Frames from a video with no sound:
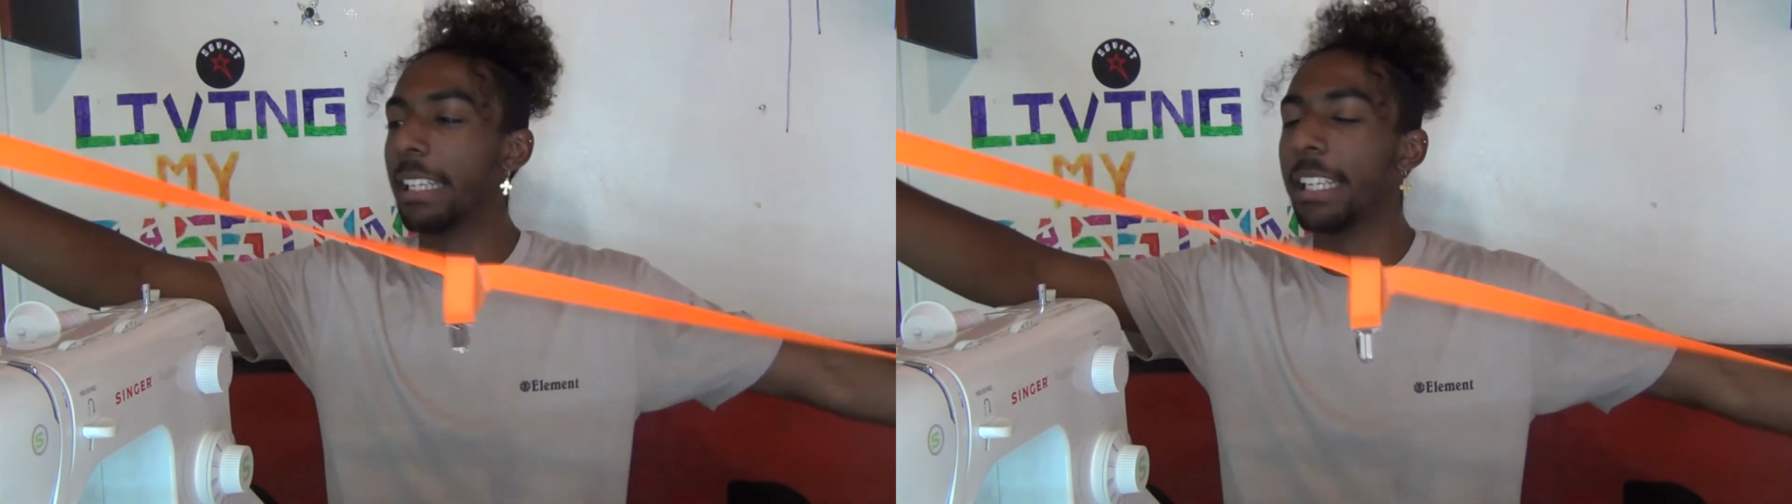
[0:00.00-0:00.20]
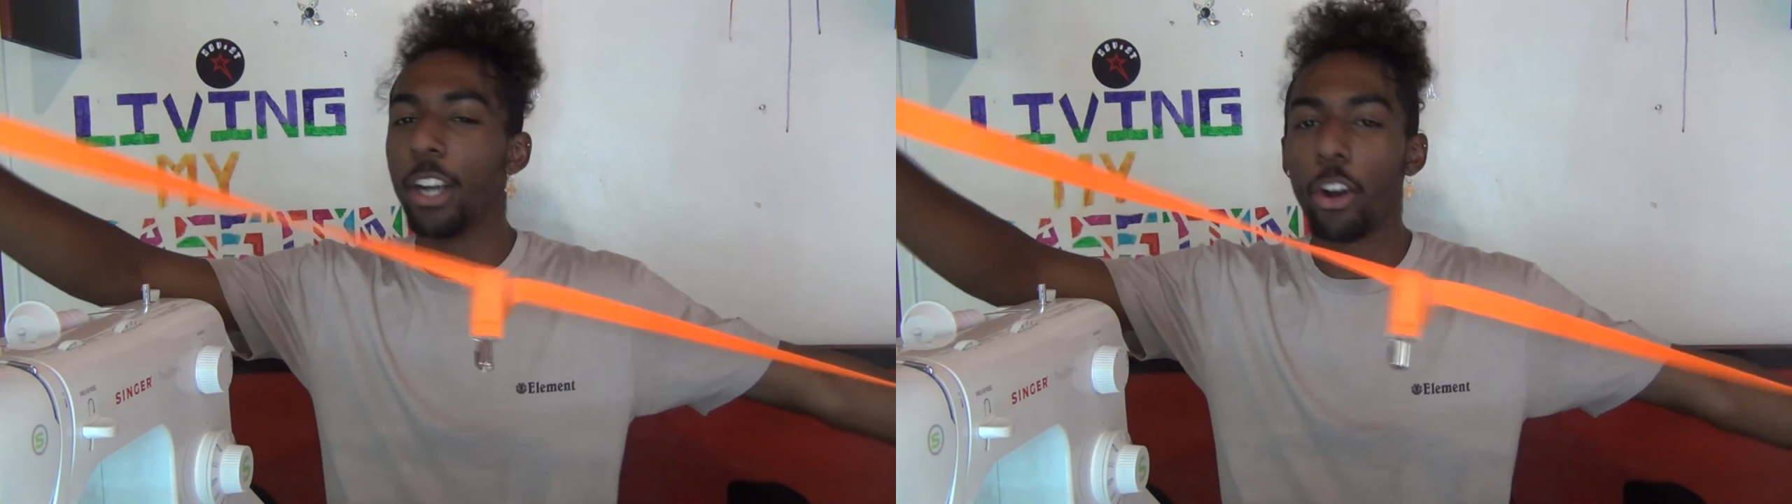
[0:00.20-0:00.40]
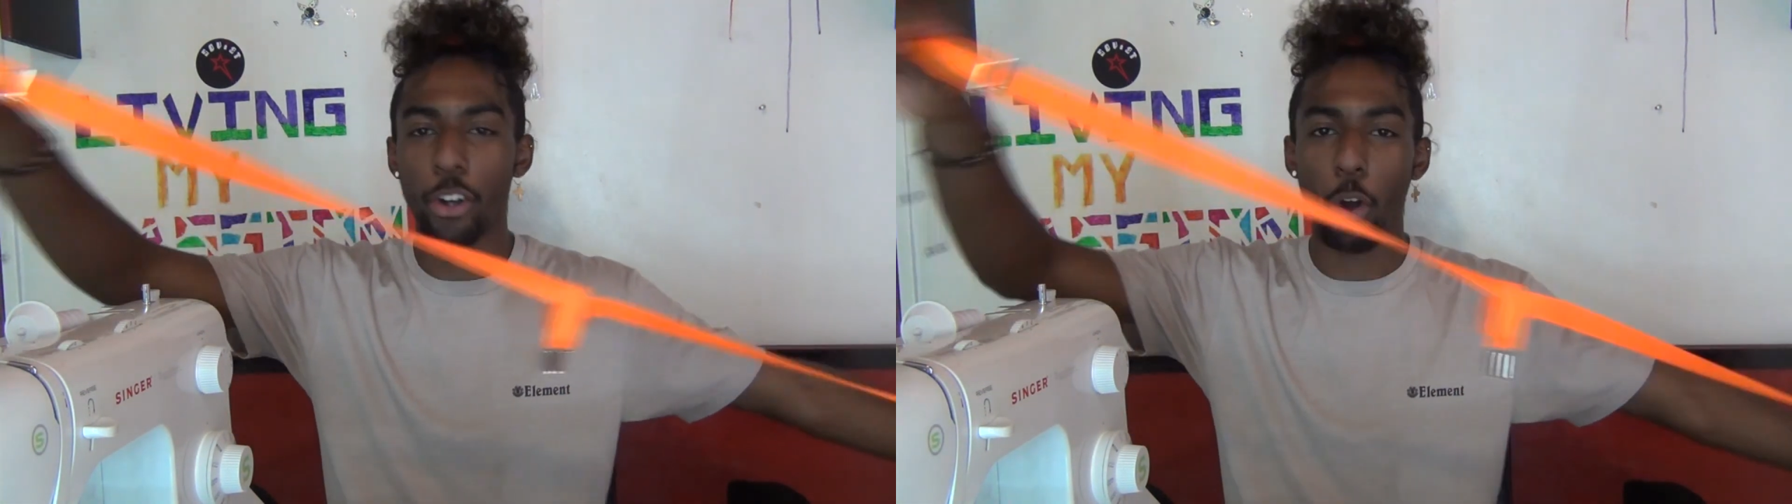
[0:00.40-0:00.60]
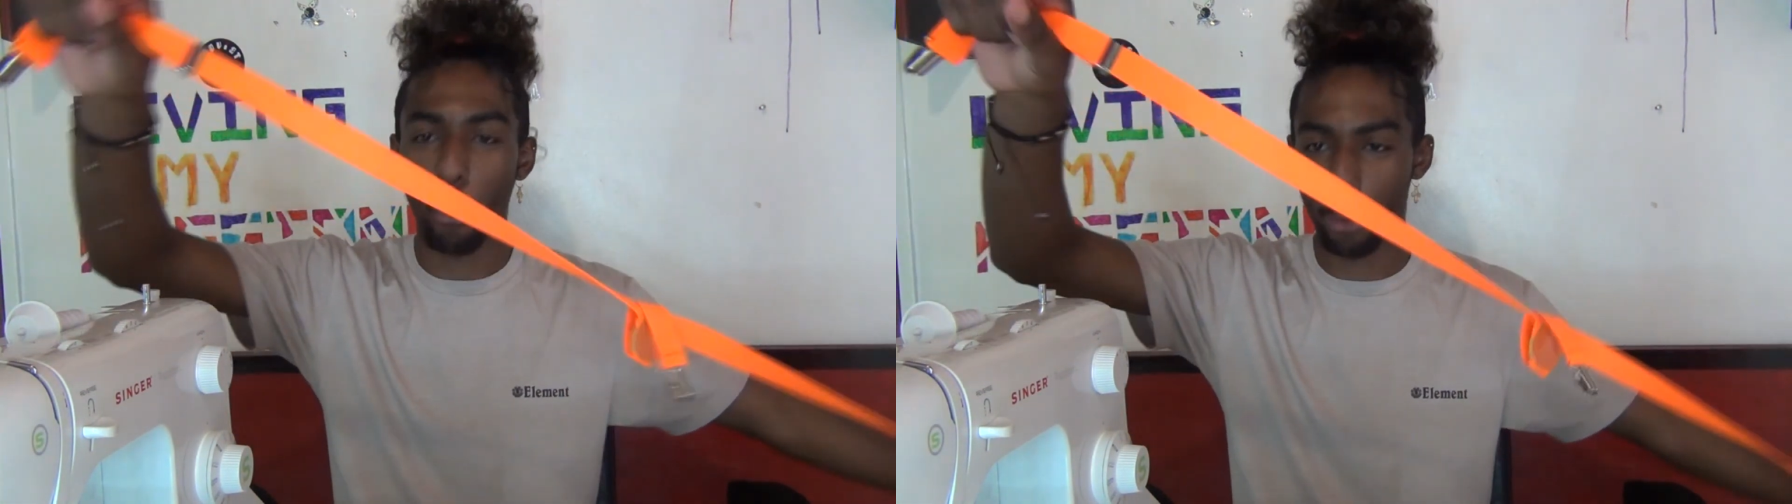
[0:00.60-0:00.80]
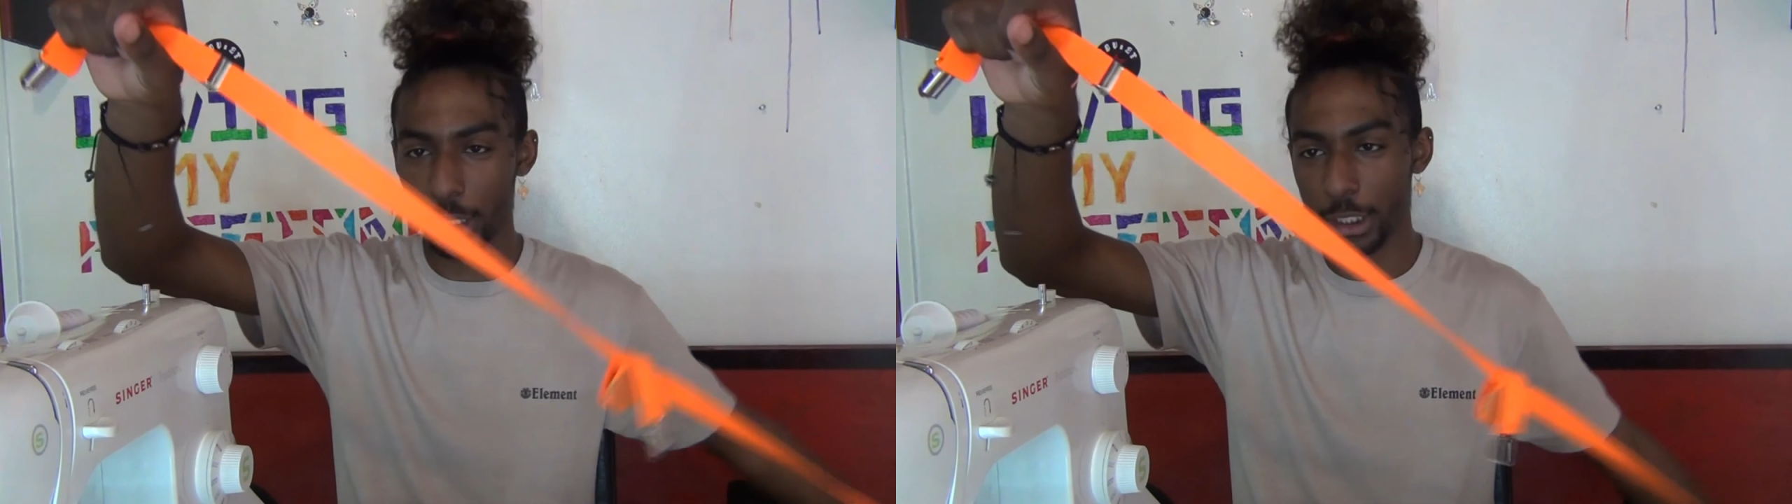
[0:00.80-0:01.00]
neon
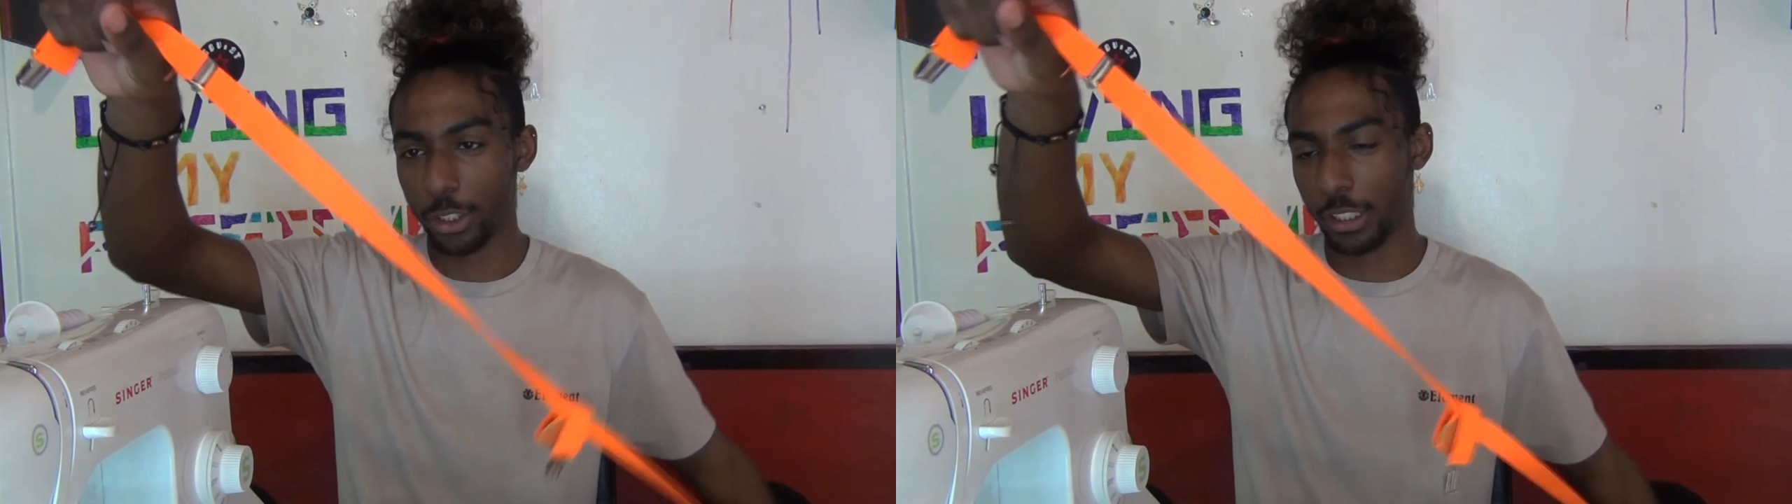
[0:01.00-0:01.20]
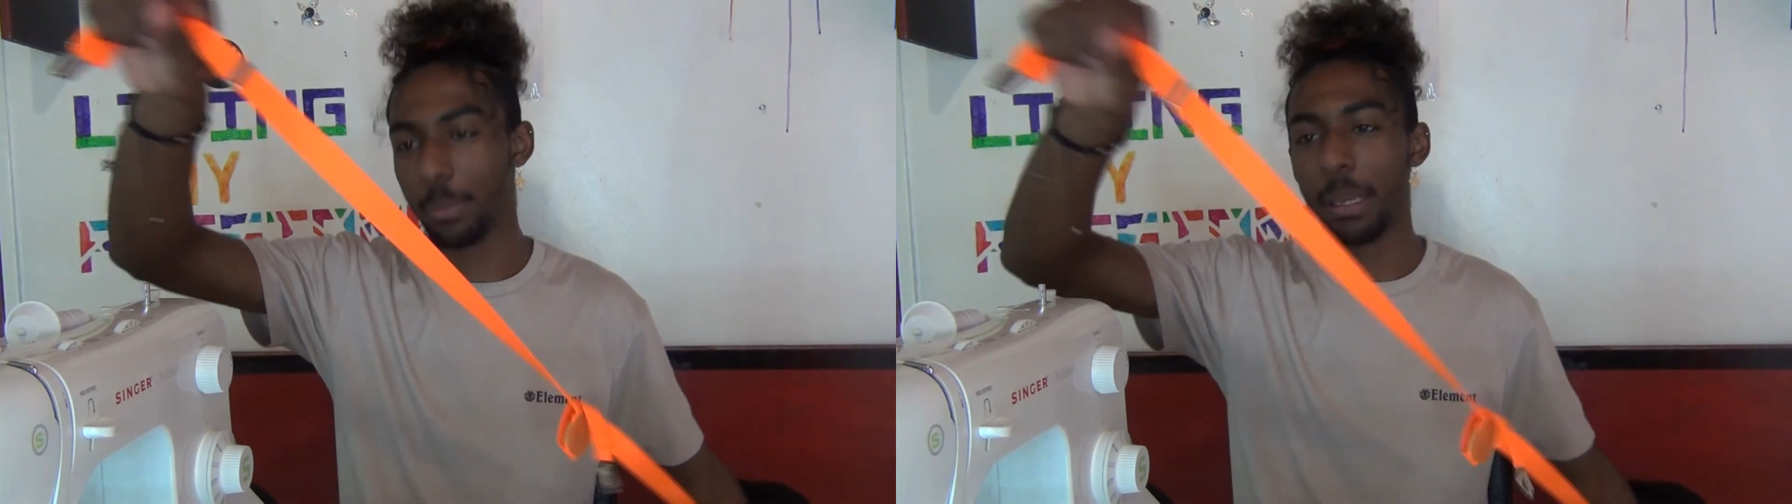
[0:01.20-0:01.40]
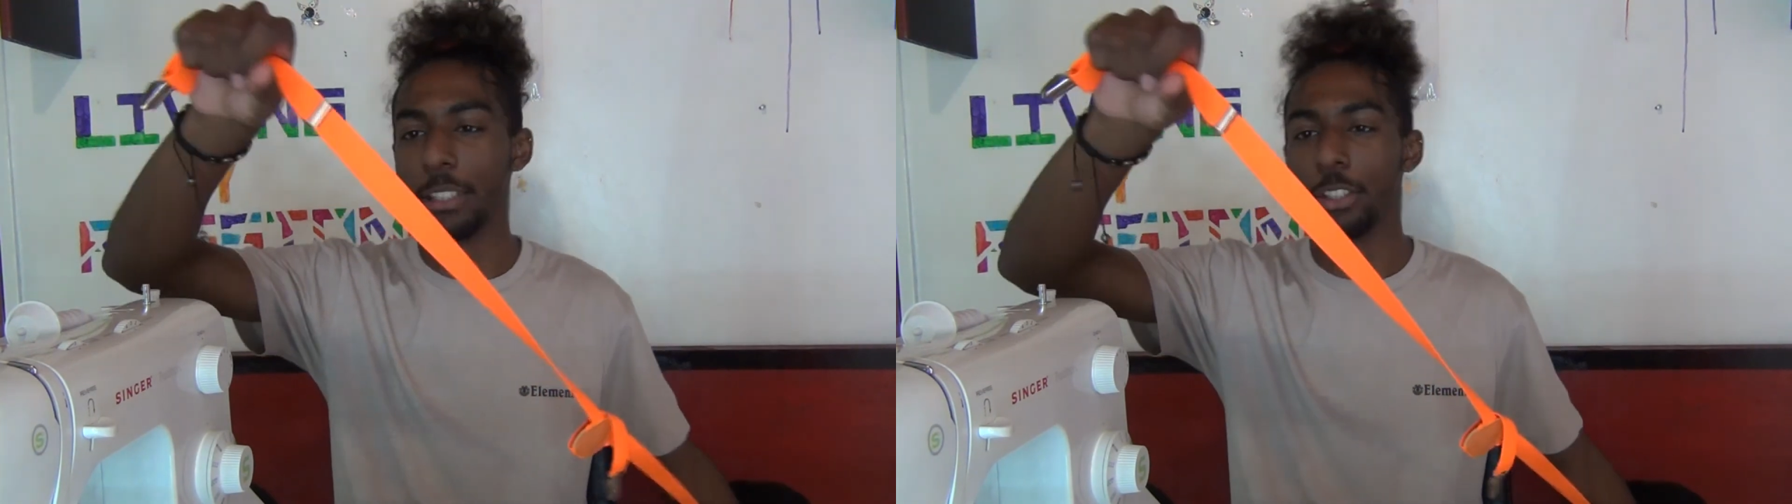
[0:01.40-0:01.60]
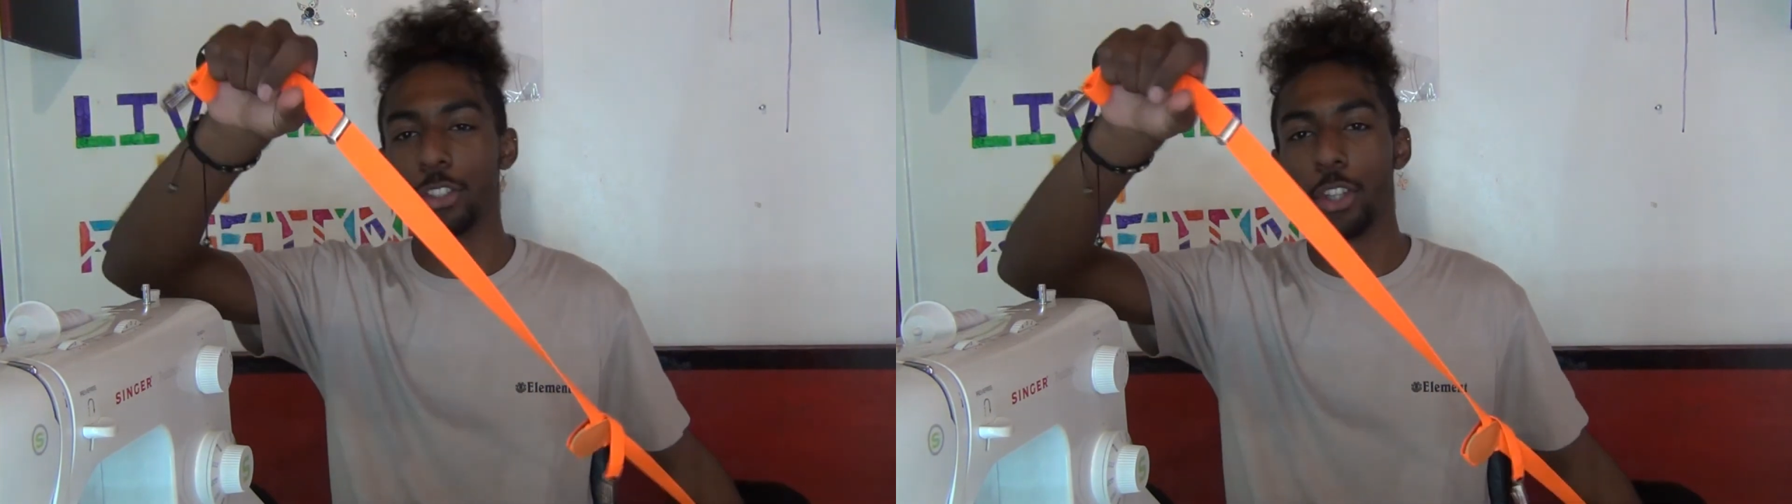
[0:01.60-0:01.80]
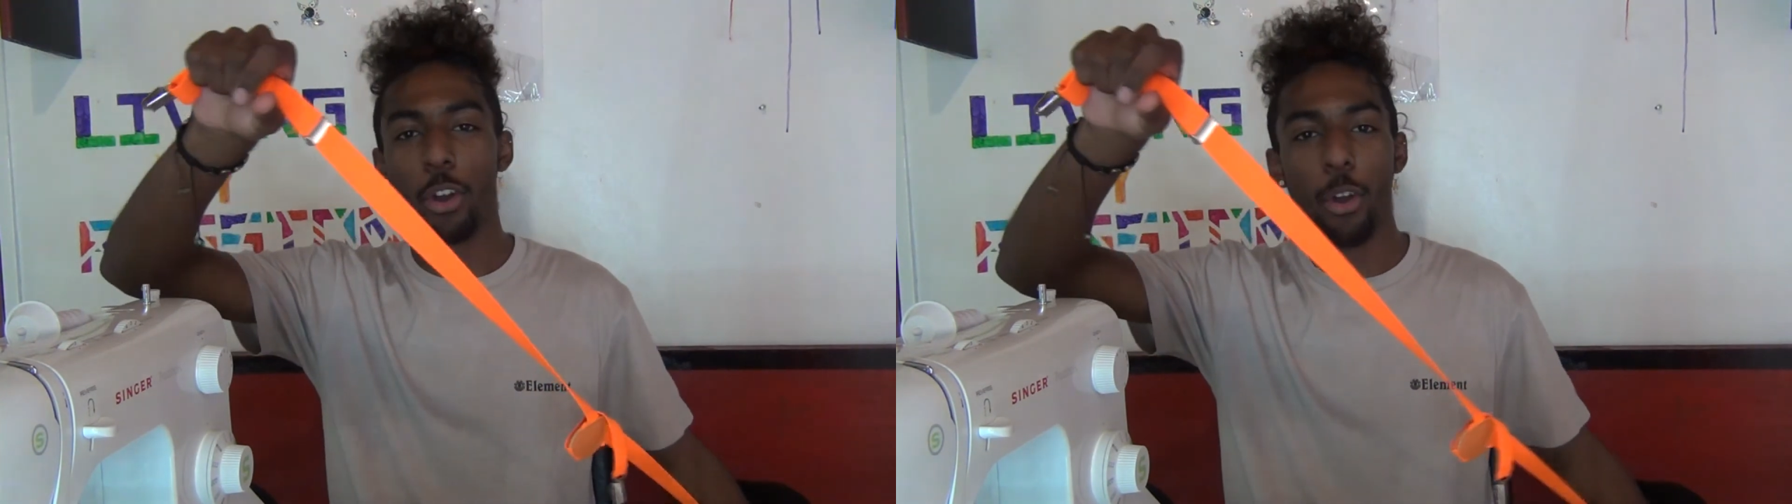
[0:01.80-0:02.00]
orange suspenders.